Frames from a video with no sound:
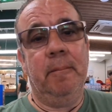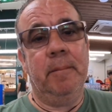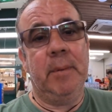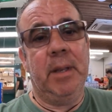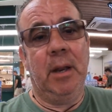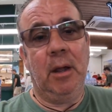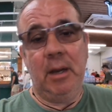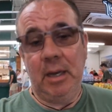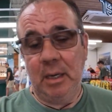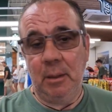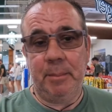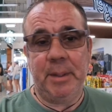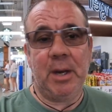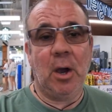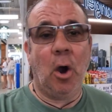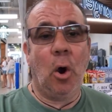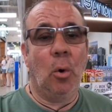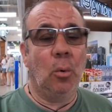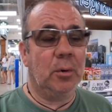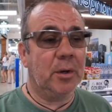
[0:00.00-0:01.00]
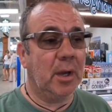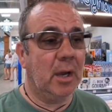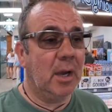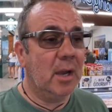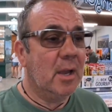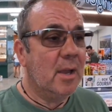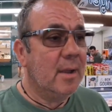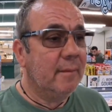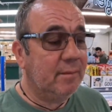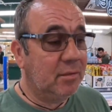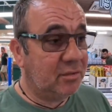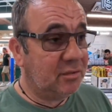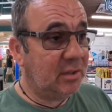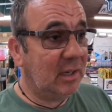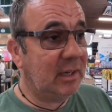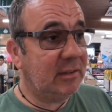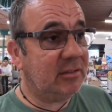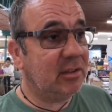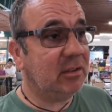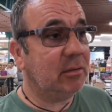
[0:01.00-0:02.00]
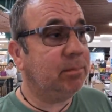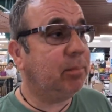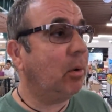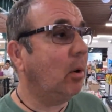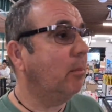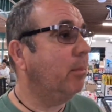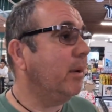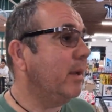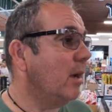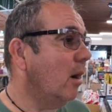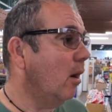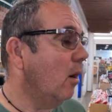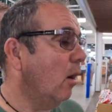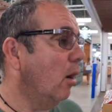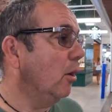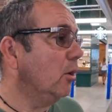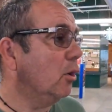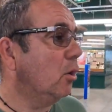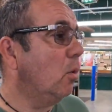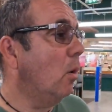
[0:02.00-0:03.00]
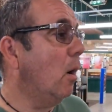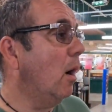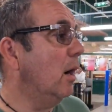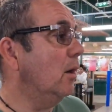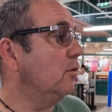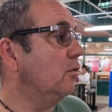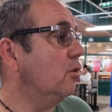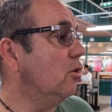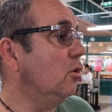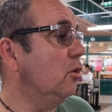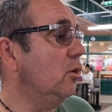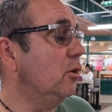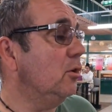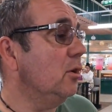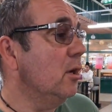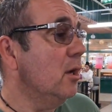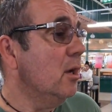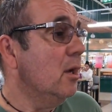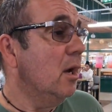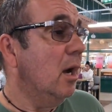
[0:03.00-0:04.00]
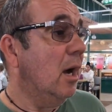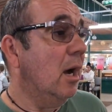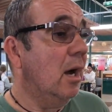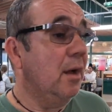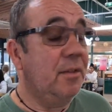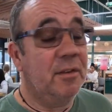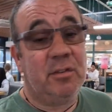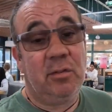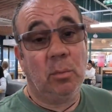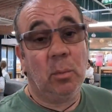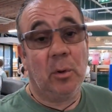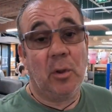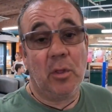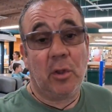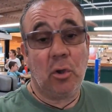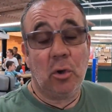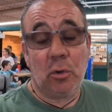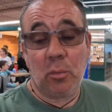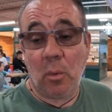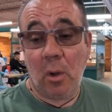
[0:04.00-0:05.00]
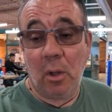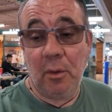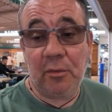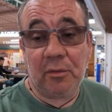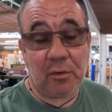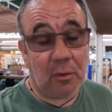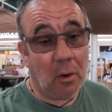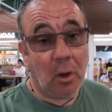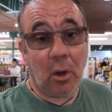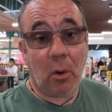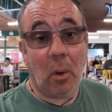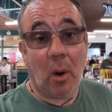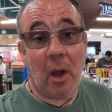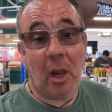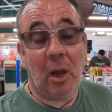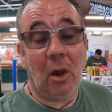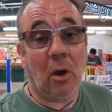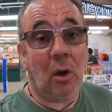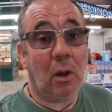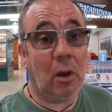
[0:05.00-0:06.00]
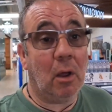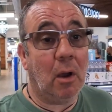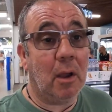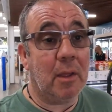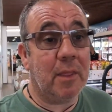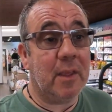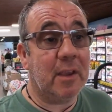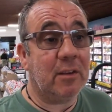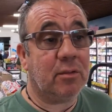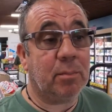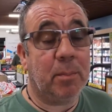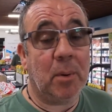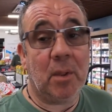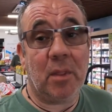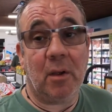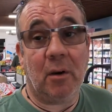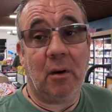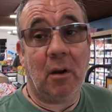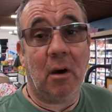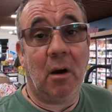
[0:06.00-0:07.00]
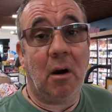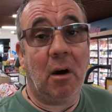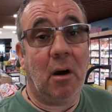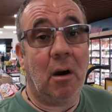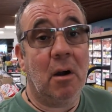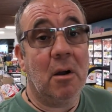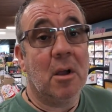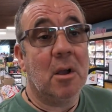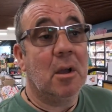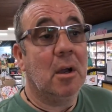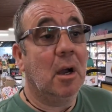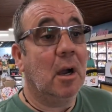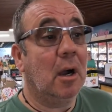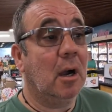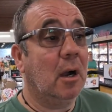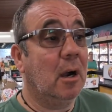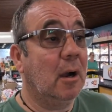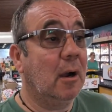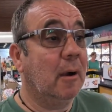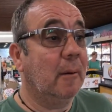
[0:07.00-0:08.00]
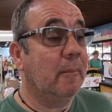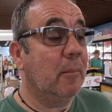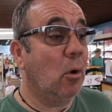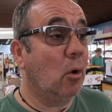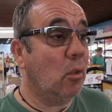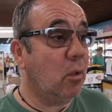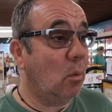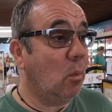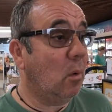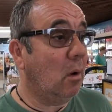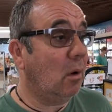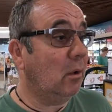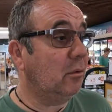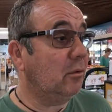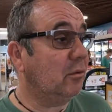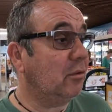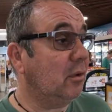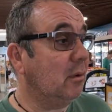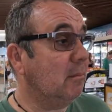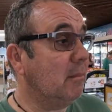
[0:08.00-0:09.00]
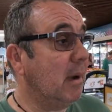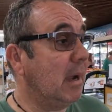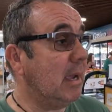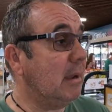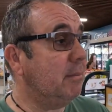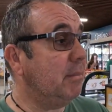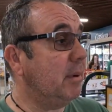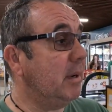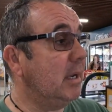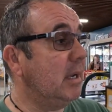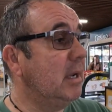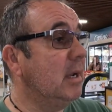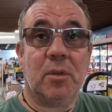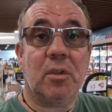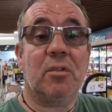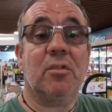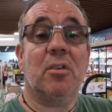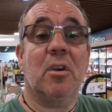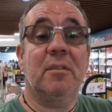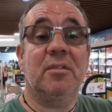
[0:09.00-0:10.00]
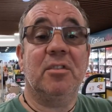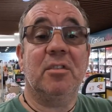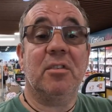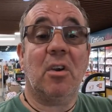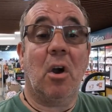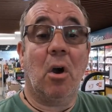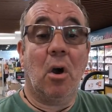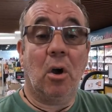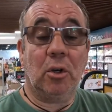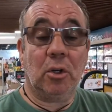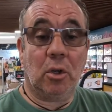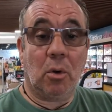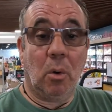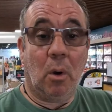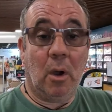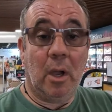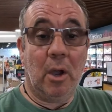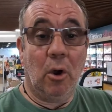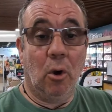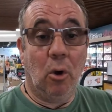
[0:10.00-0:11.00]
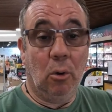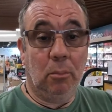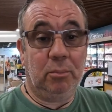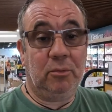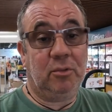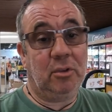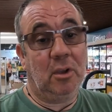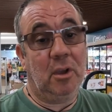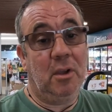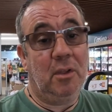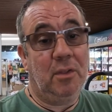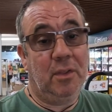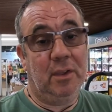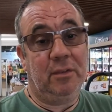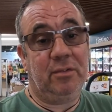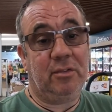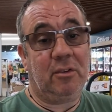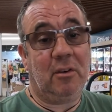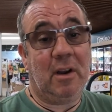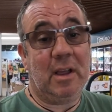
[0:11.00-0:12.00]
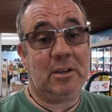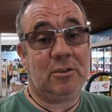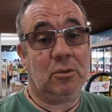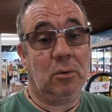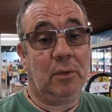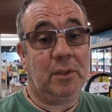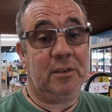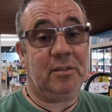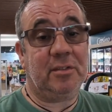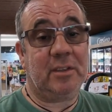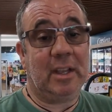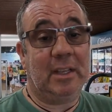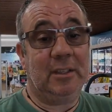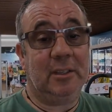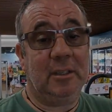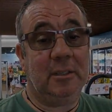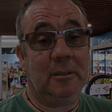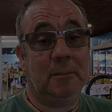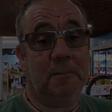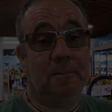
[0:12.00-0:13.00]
you know, a little bit older, facilities probably aren't quite as good. This is one of the good ones. There are quite a lot like this, but there are other ones that maybe the services aren't quite up to this scratch or this standard.